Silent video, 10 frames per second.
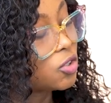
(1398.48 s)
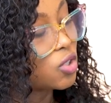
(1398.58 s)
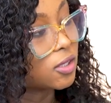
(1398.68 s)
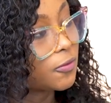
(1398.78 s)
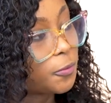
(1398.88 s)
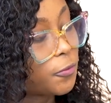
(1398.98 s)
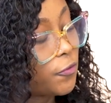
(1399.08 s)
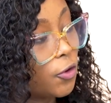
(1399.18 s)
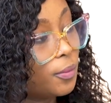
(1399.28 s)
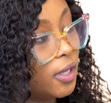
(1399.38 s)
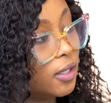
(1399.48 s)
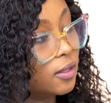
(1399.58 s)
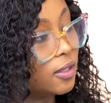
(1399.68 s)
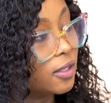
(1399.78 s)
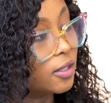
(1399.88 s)
is
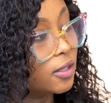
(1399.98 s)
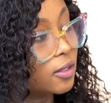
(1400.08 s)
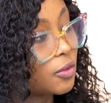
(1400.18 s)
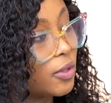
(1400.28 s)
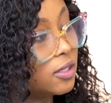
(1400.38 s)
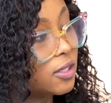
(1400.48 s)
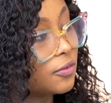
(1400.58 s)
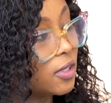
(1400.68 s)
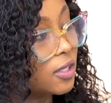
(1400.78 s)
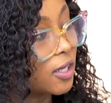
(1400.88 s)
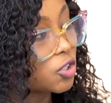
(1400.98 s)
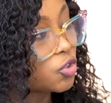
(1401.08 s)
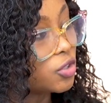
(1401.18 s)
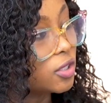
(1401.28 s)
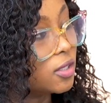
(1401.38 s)
transforming the creative
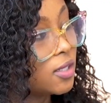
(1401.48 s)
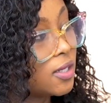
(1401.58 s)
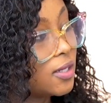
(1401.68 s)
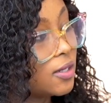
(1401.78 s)
industry?